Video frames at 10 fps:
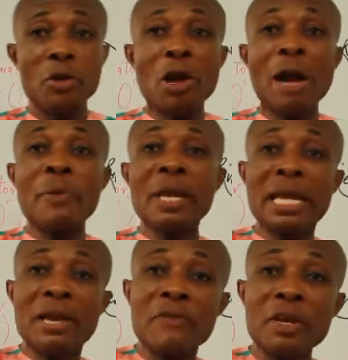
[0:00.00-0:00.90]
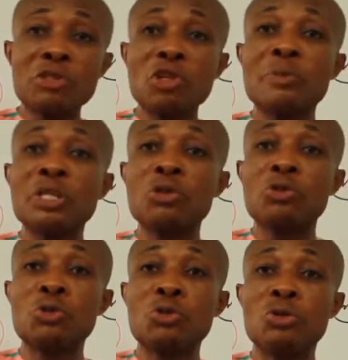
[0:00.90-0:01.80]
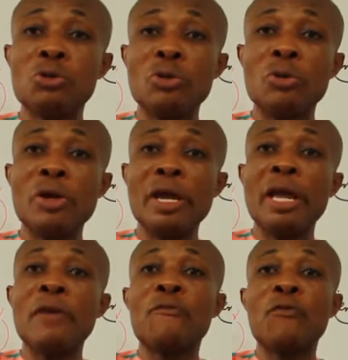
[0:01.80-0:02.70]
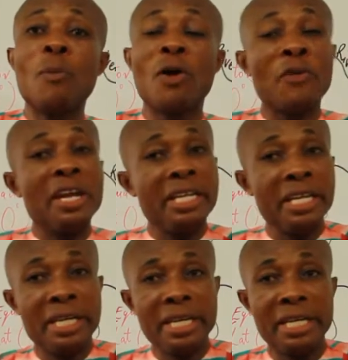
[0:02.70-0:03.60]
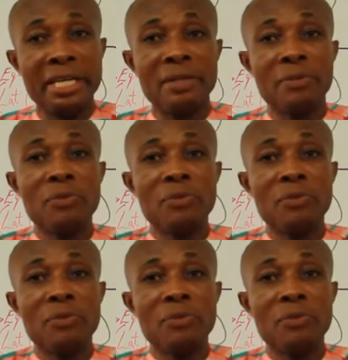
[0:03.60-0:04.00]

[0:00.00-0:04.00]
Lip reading: you are being given something in form of a degree.